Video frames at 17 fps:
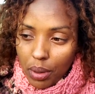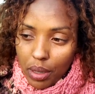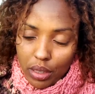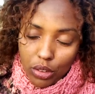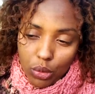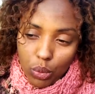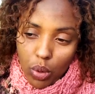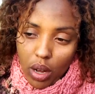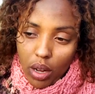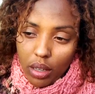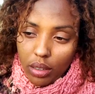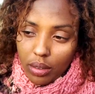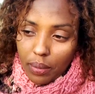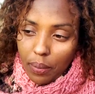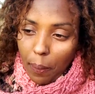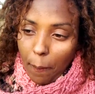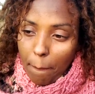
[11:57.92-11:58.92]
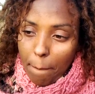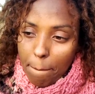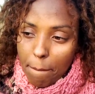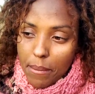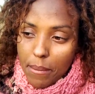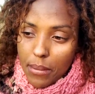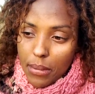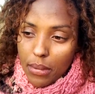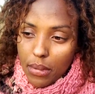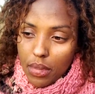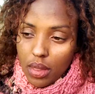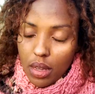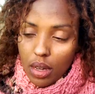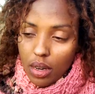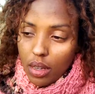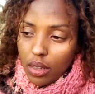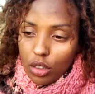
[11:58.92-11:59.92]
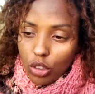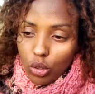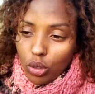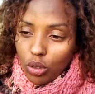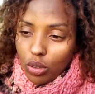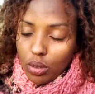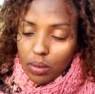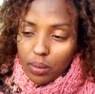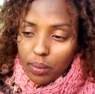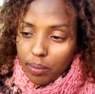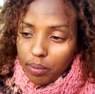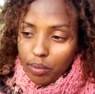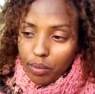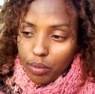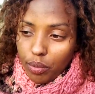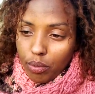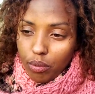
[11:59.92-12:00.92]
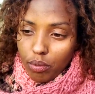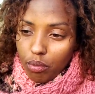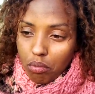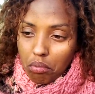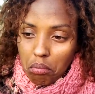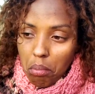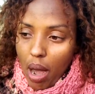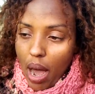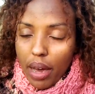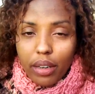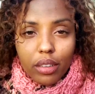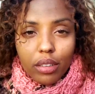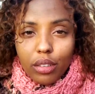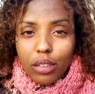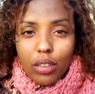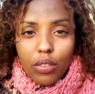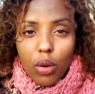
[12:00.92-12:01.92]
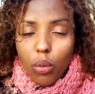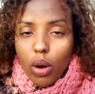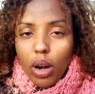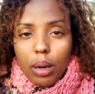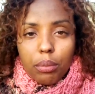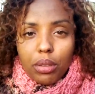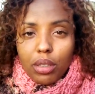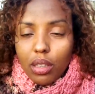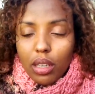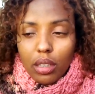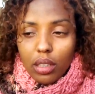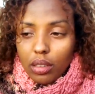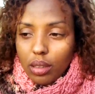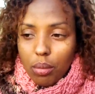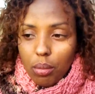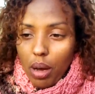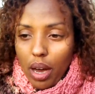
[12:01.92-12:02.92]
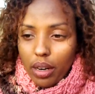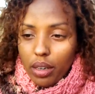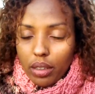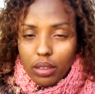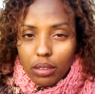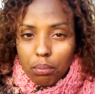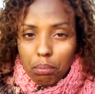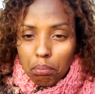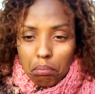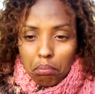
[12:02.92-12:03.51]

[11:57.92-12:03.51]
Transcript: But as well, none of this matters. Even what I'm saying doesn't matter.